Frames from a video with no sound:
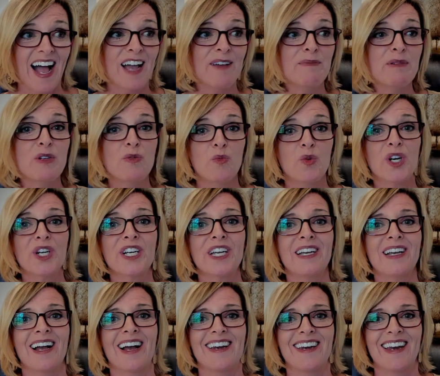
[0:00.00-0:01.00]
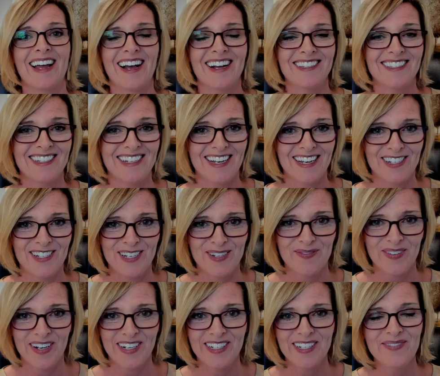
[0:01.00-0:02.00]
I've been working on not stashing
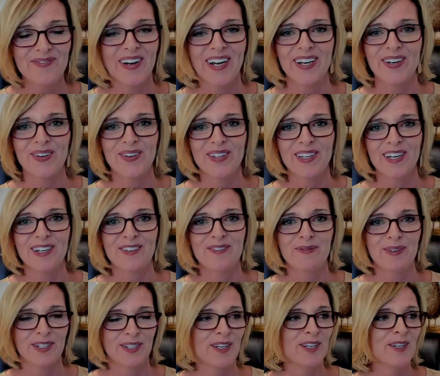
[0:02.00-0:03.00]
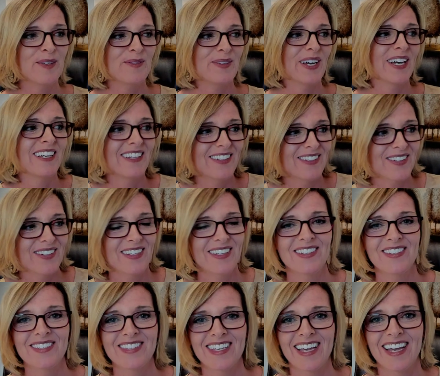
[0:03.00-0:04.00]
money my whole life, but he'll he'll
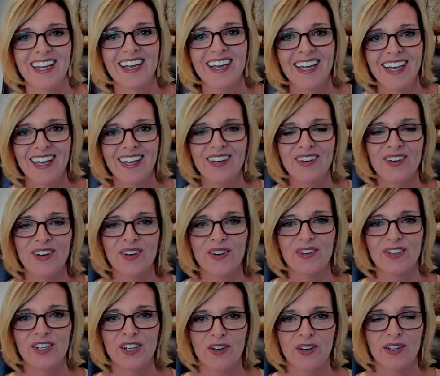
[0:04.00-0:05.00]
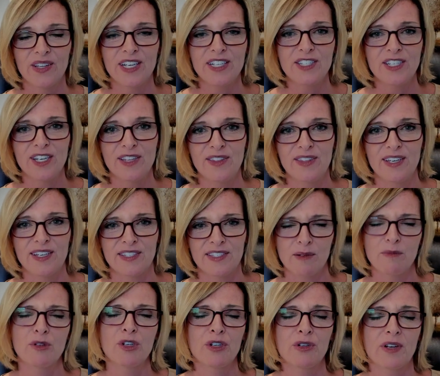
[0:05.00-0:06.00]
he'll say he'll go, you know, let's get this.
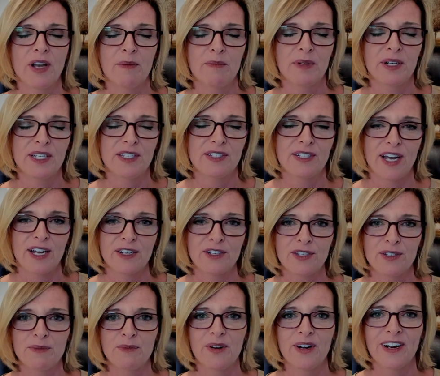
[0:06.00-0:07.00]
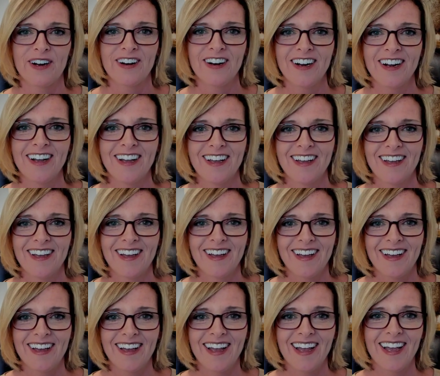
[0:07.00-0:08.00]
I'm sure you got money stashed somewhere.
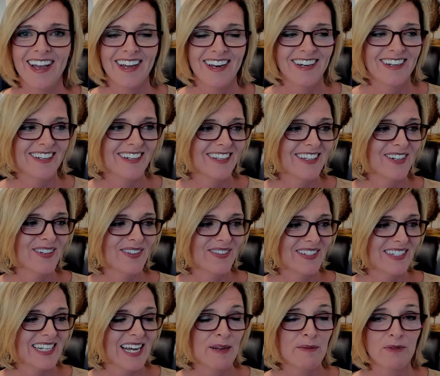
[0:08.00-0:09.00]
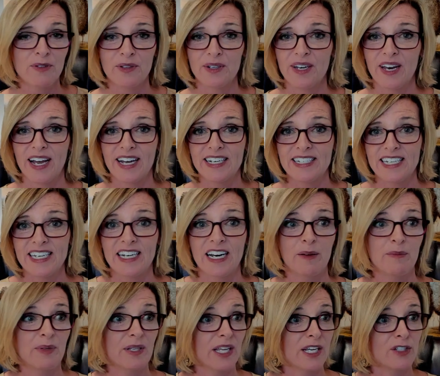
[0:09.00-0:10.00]
And you know, in the times when I didn't,
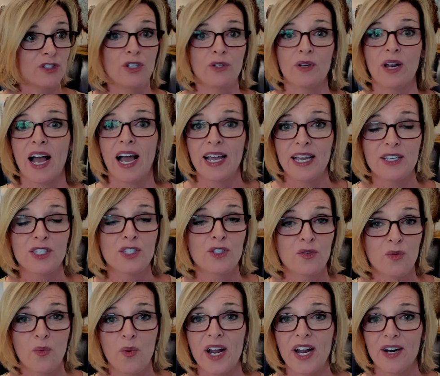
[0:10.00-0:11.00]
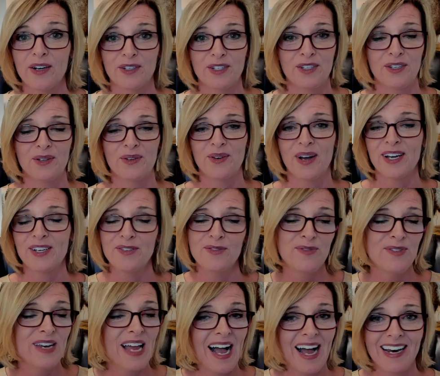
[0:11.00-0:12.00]
I'd be like, dude, I swear to you, I do
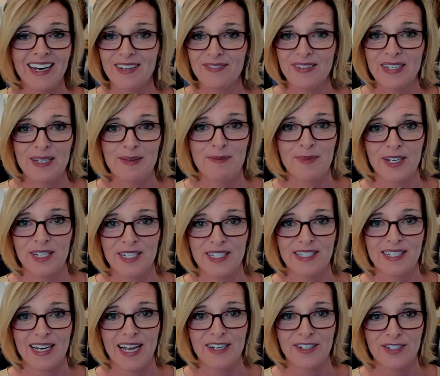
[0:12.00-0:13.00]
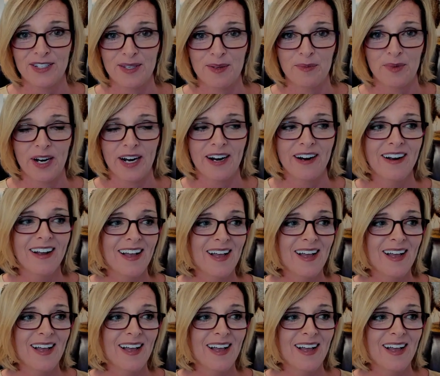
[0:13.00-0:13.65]
not have any money stashed somewhere.